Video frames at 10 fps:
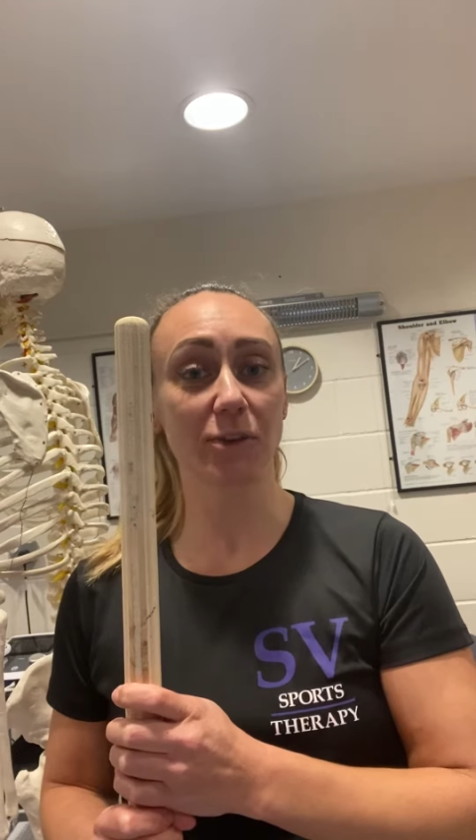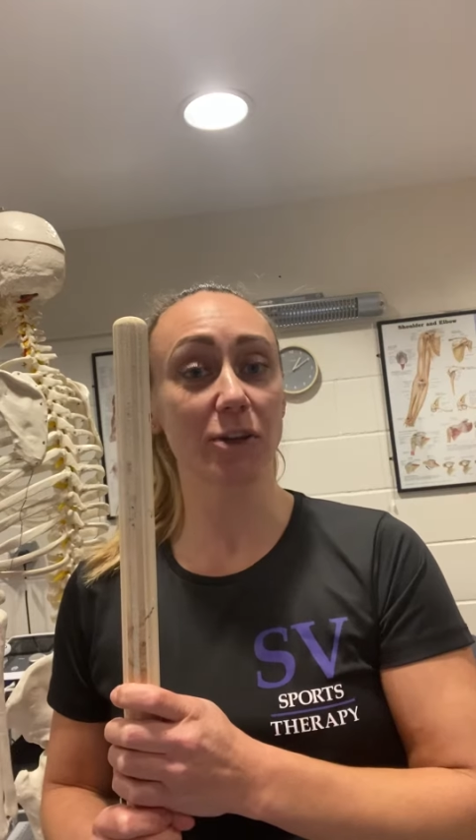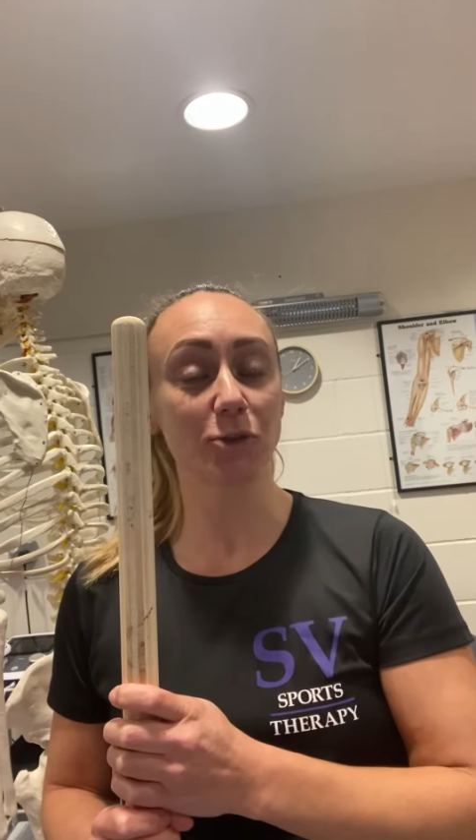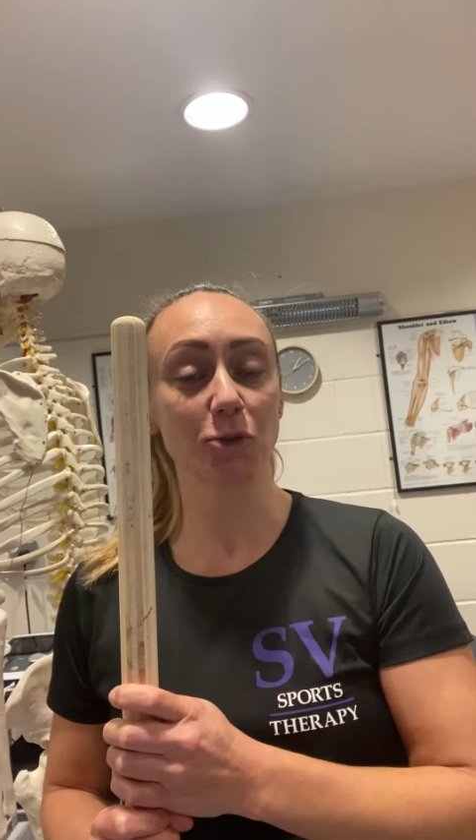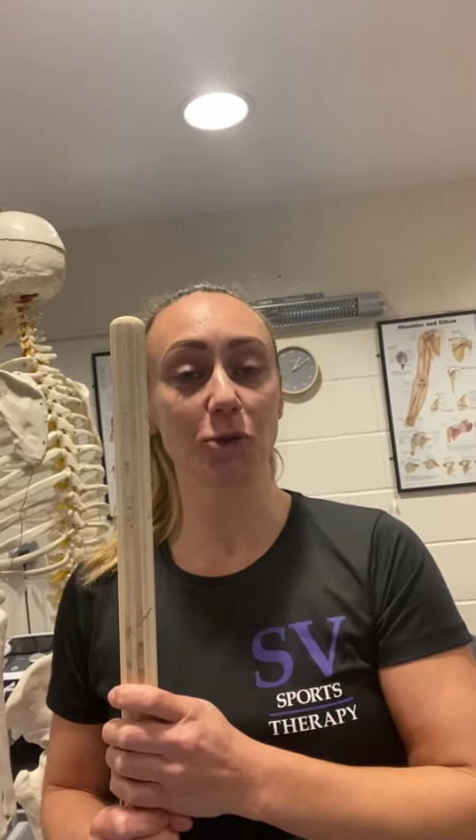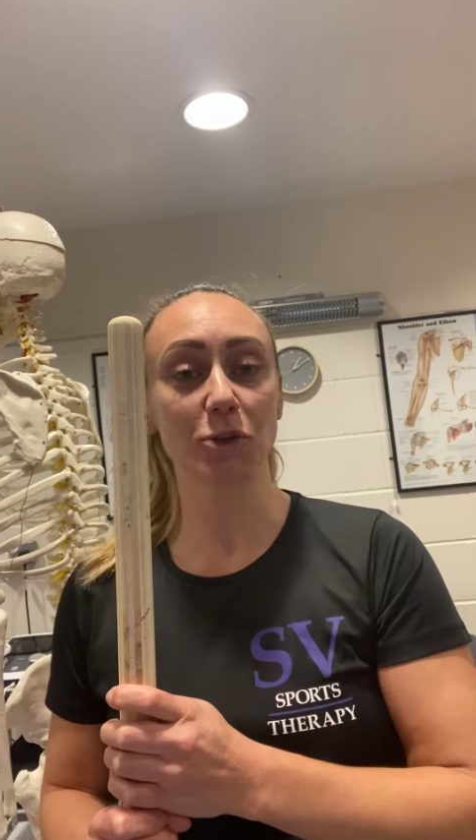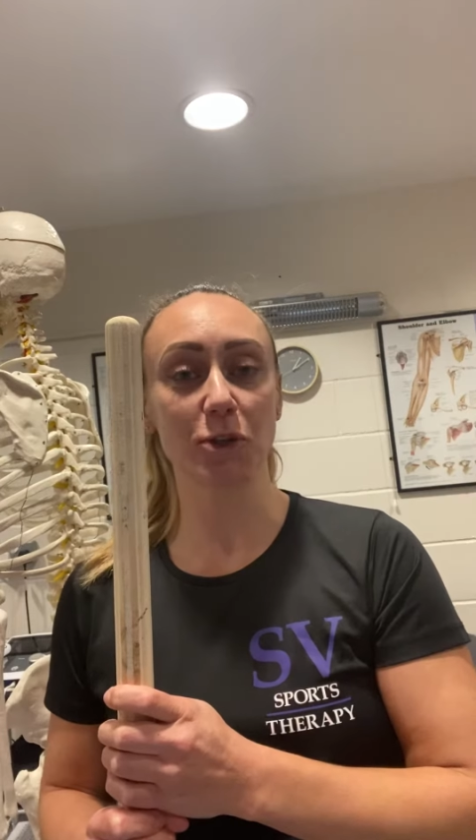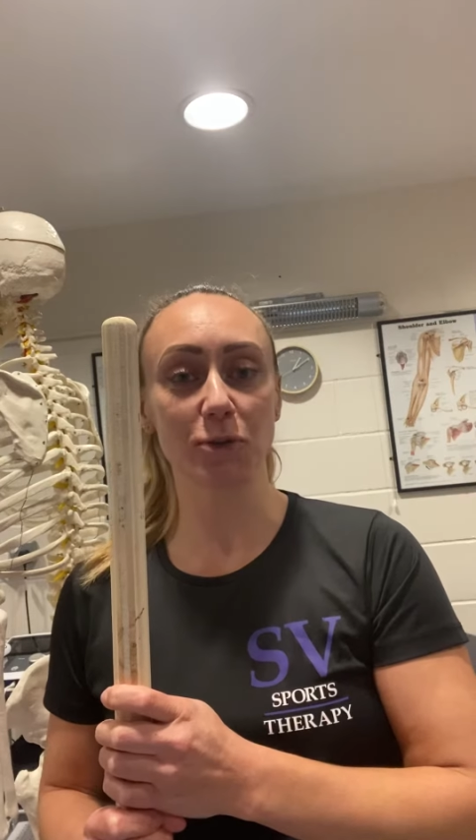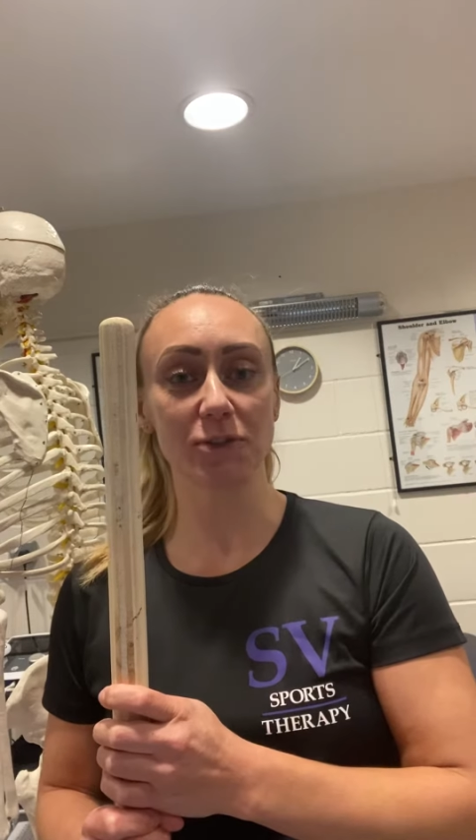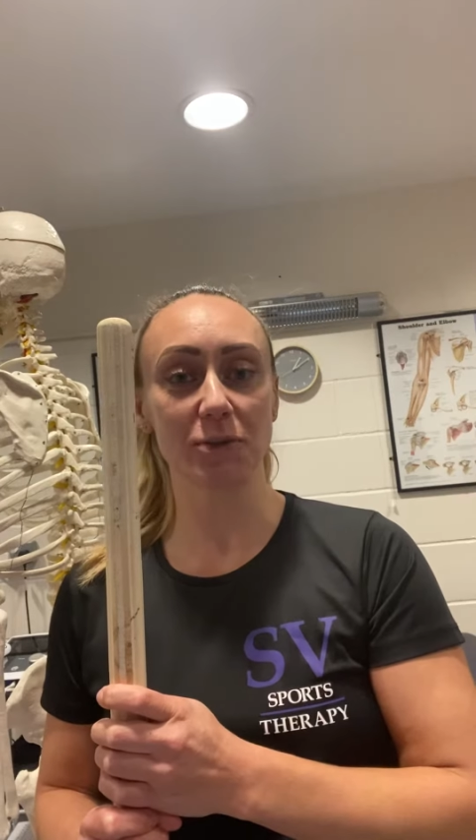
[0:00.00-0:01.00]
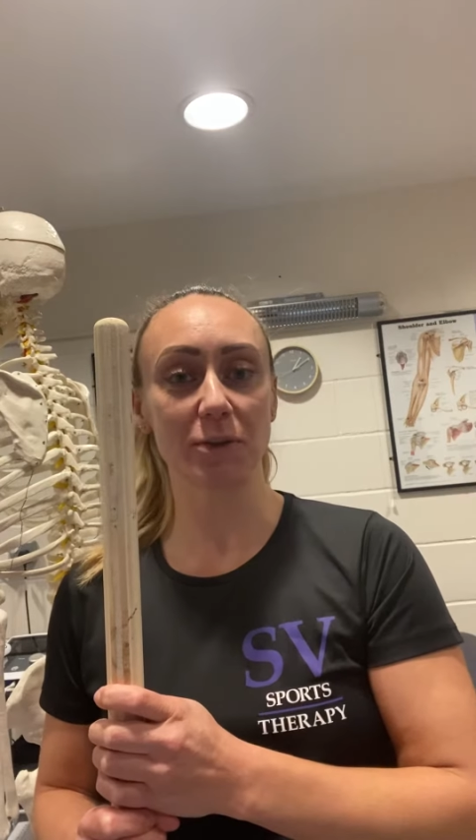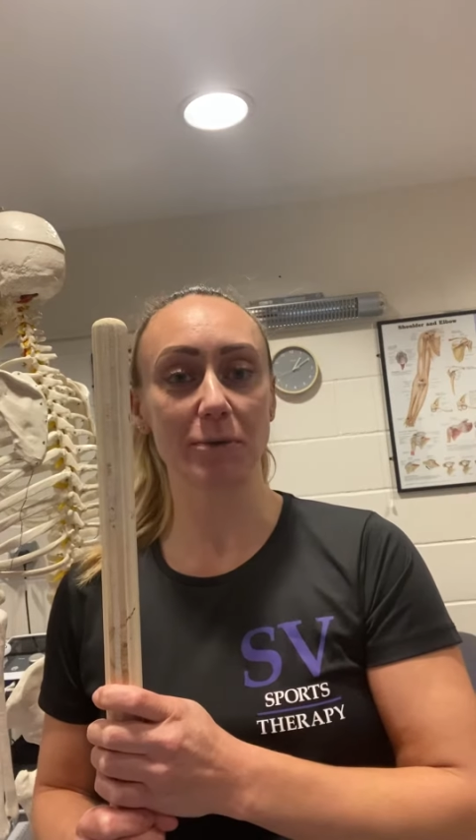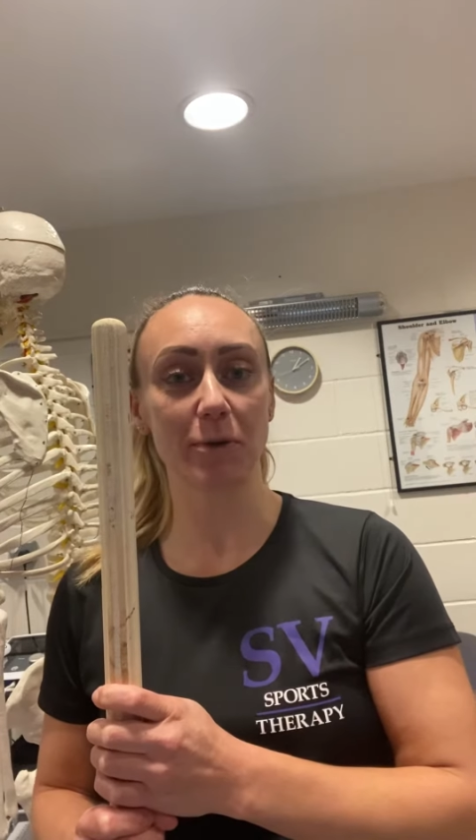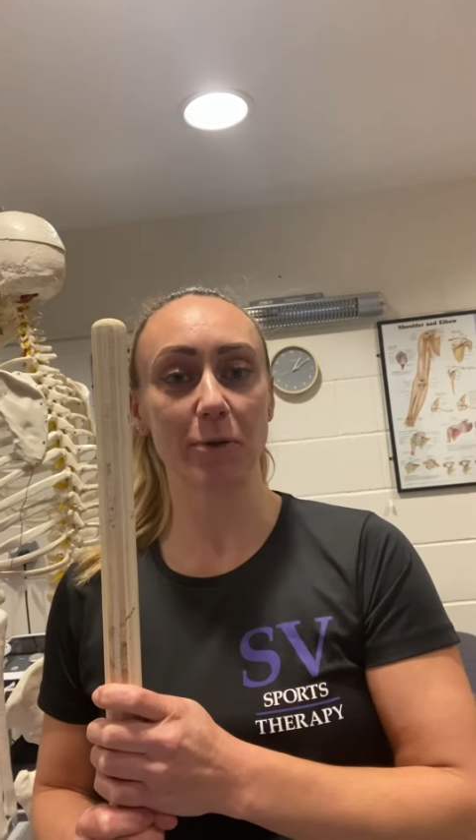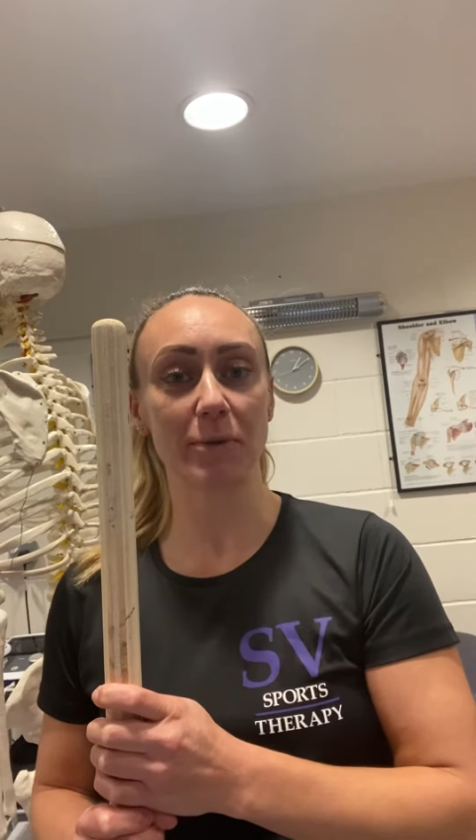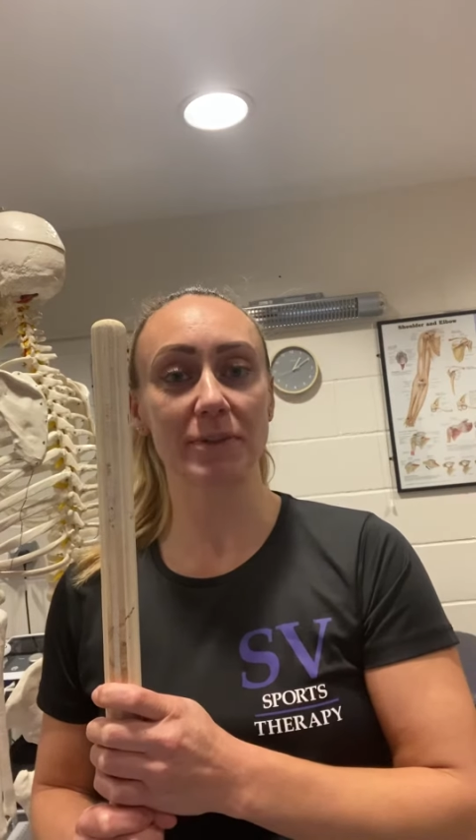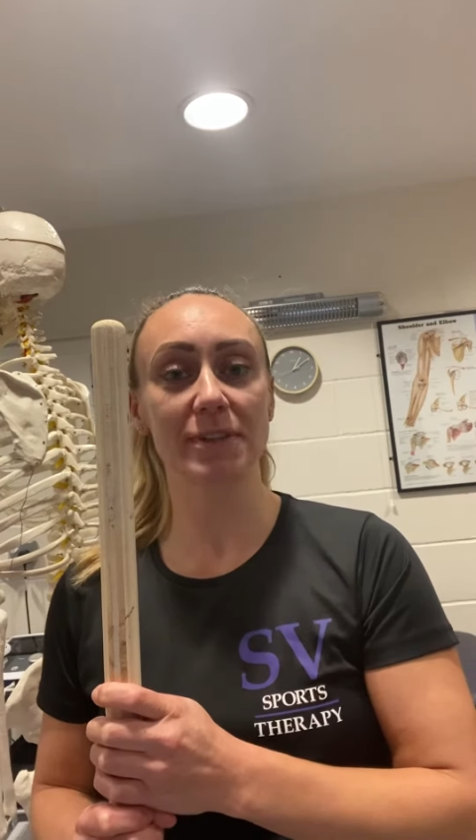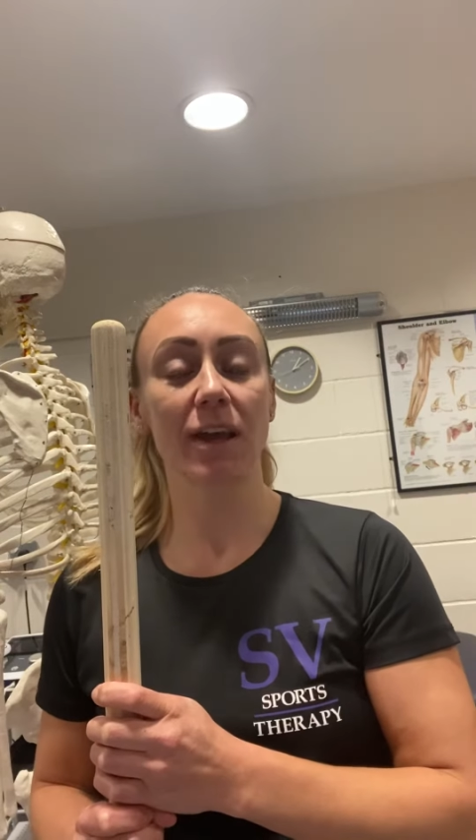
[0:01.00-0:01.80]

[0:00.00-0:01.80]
that you're not used to at the moment.